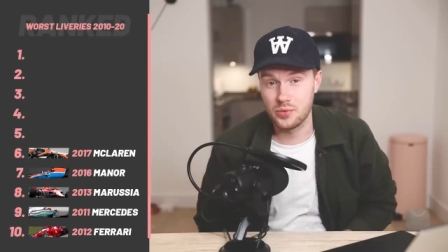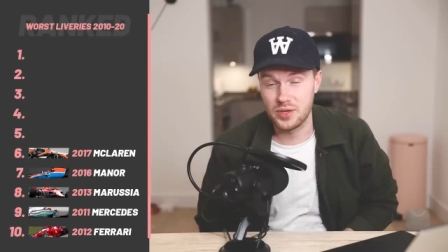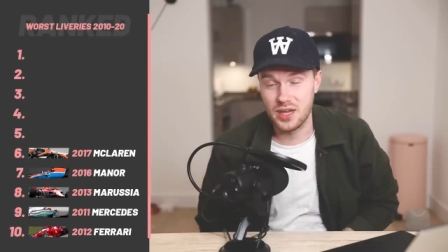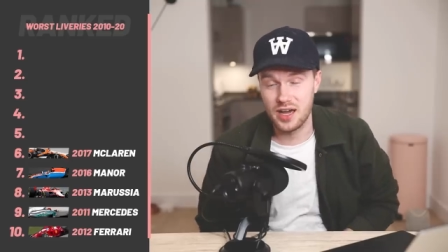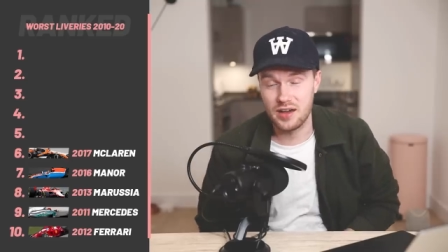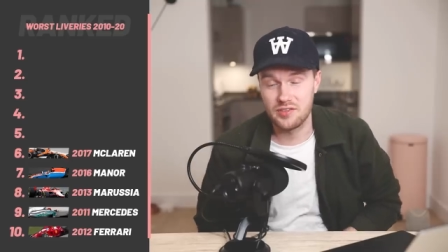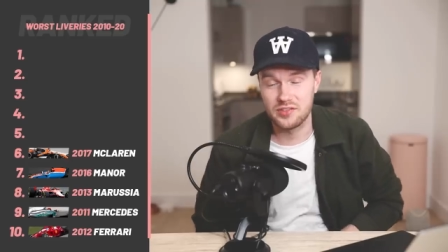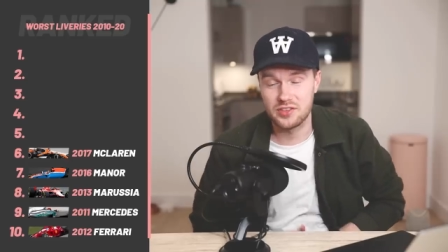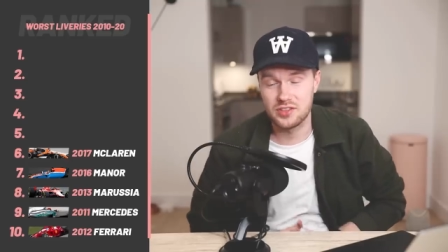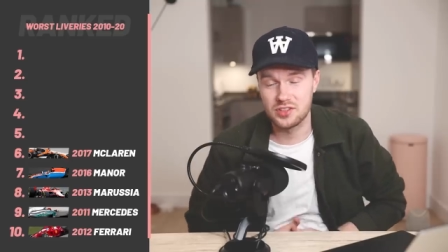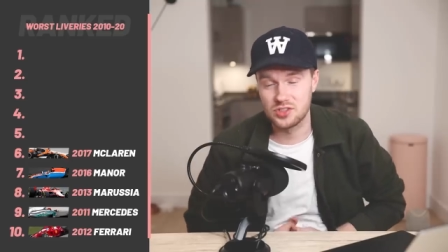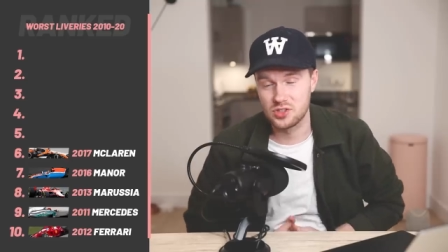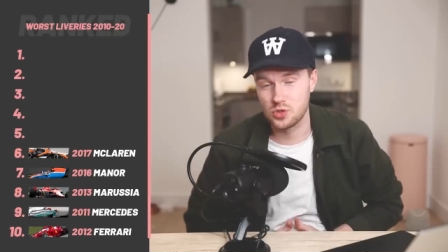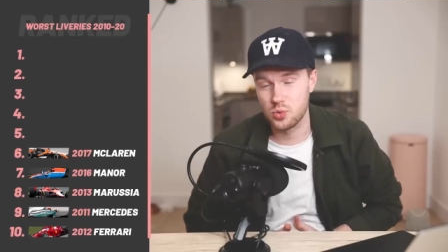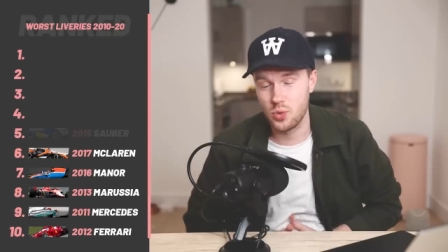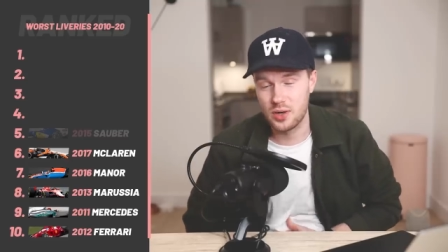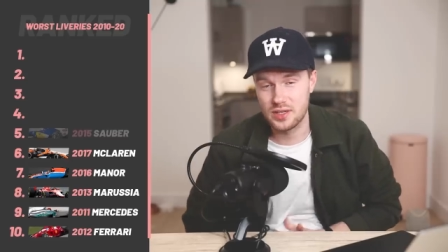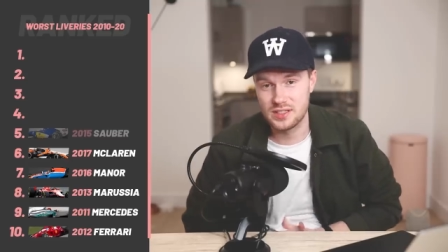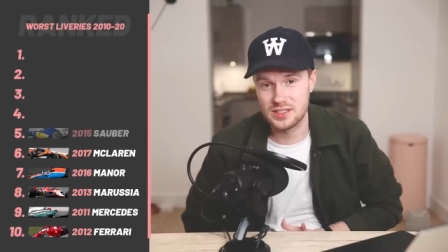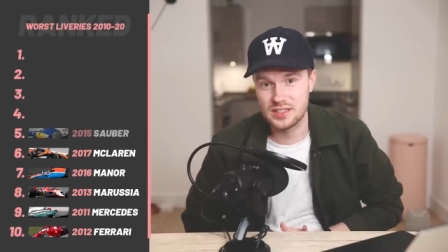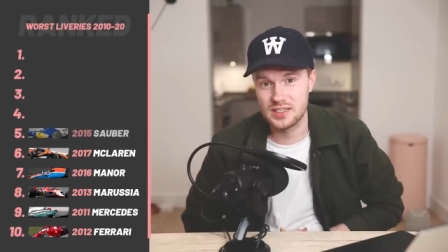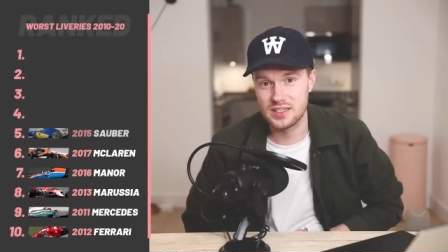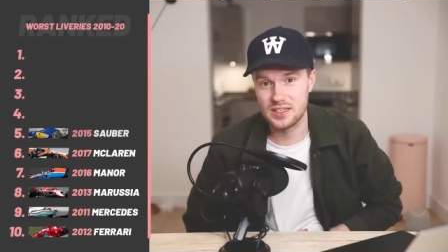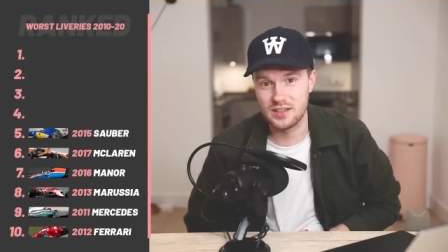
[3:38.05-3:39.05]
we have the
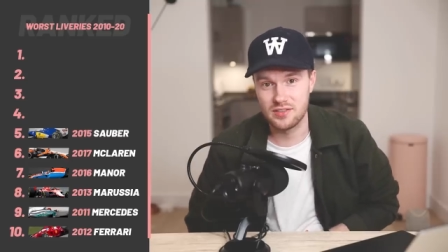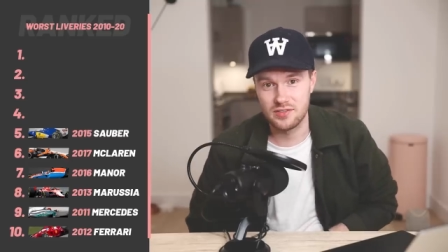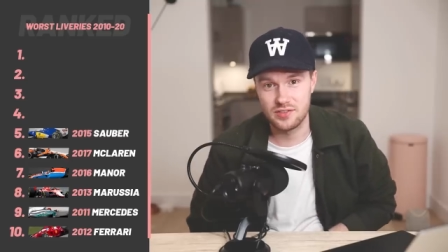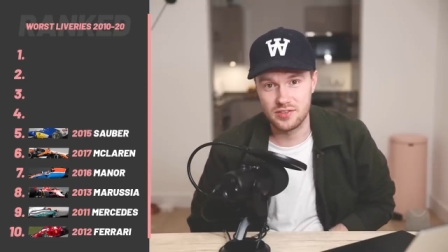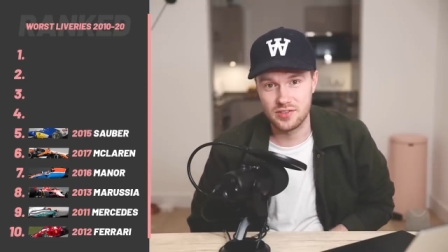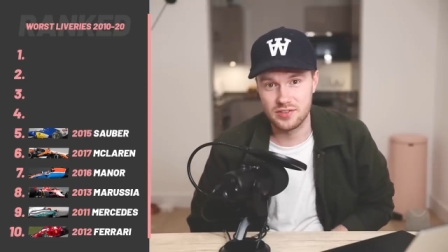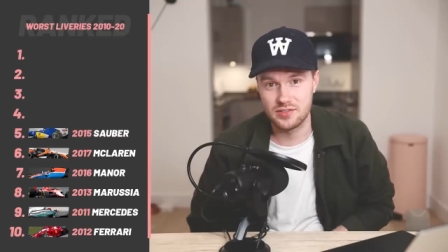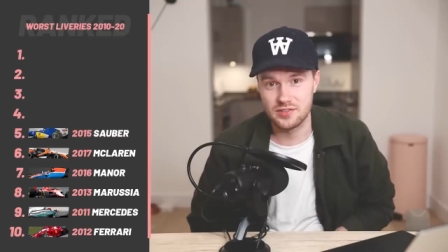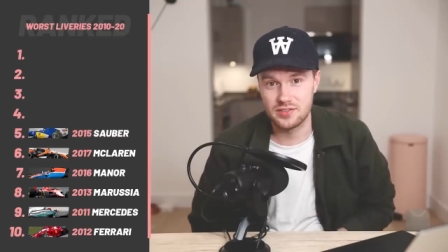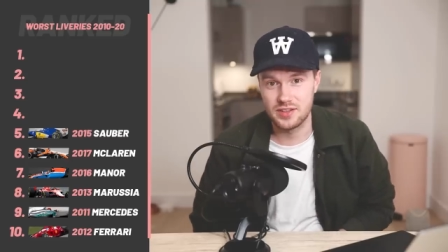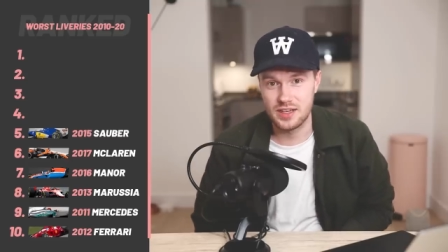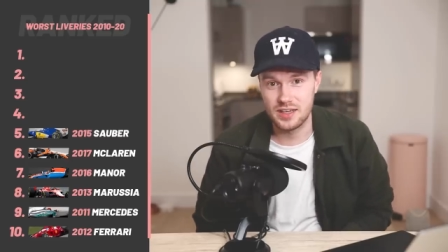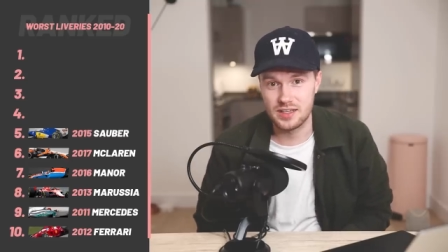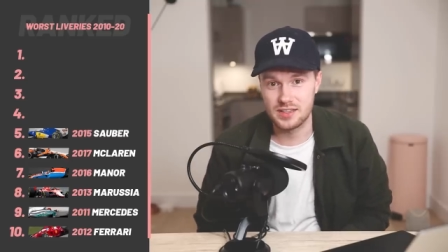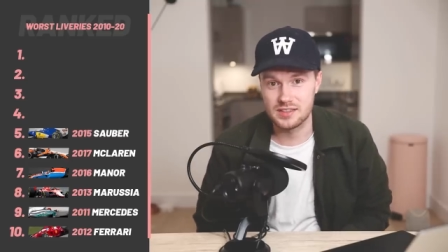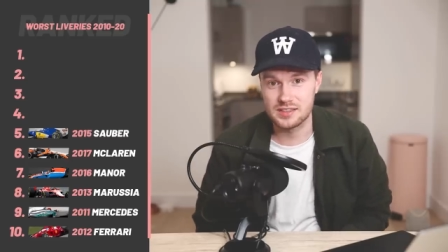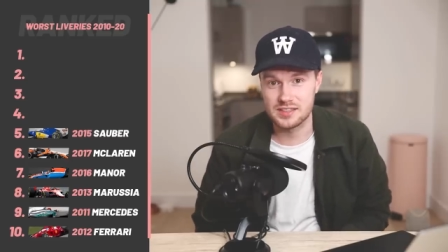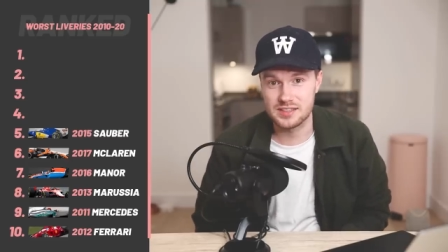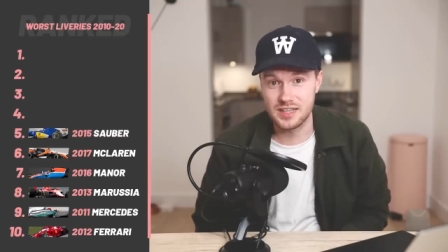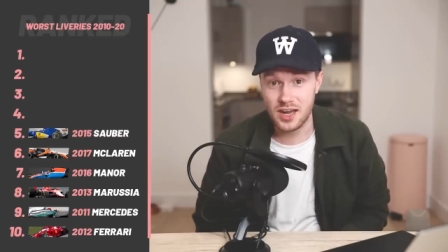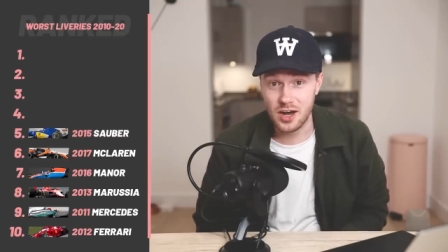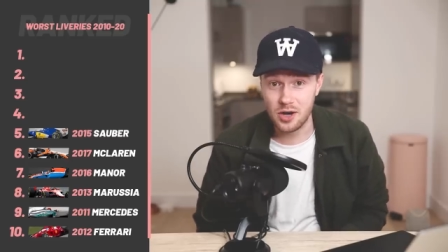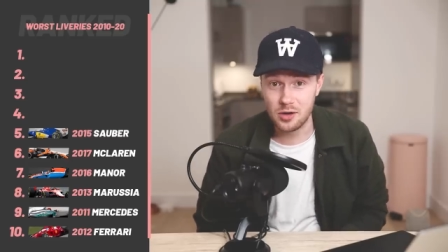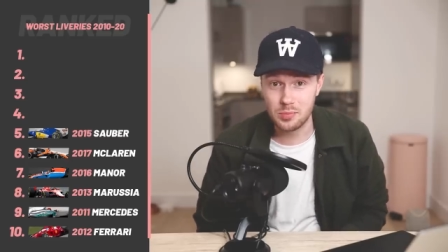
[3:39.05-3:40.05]
2015
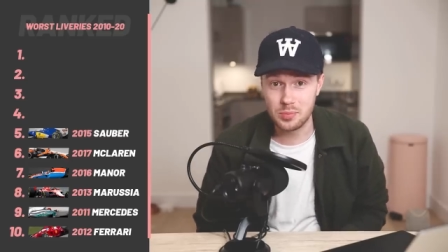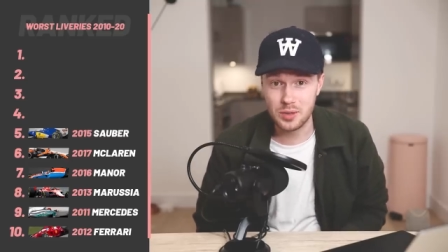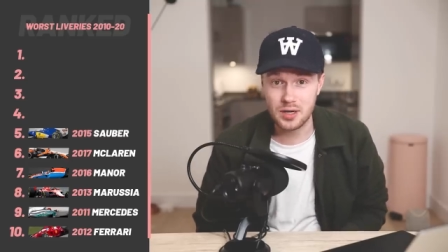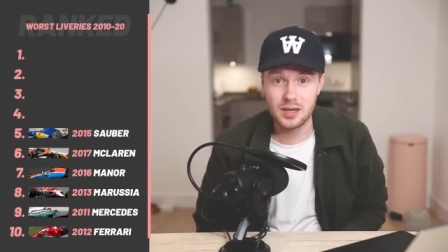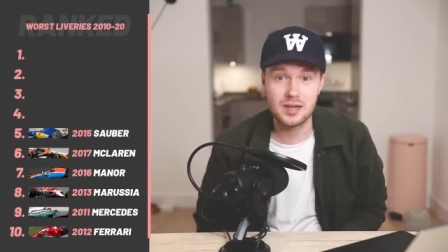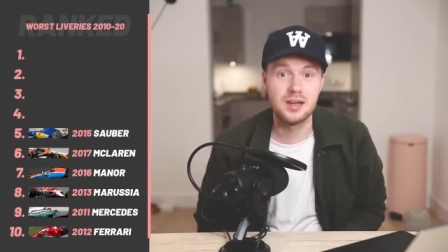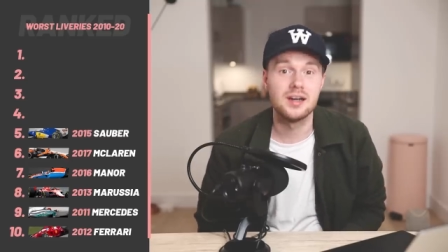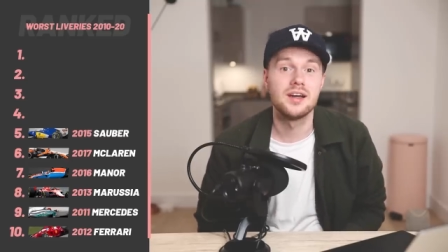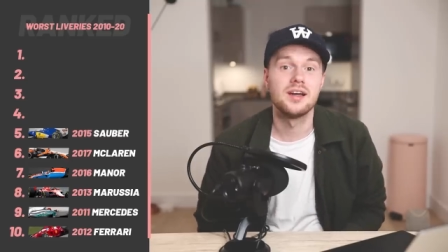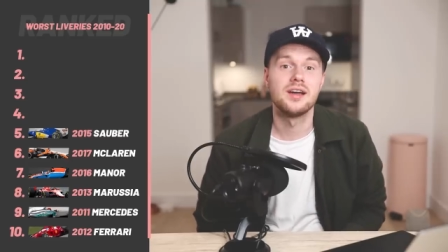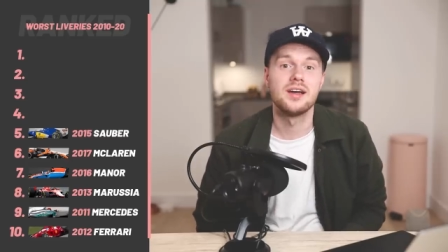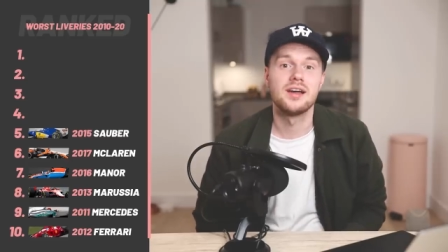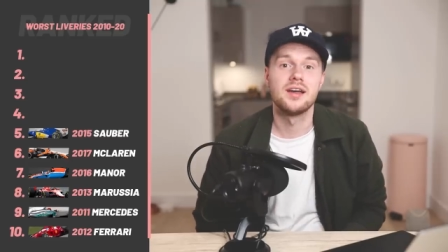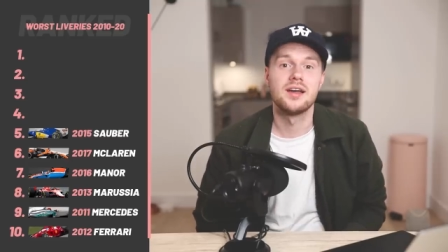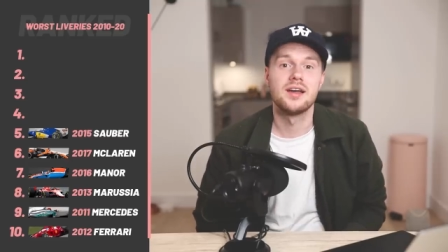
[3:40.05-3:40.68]
Sauber.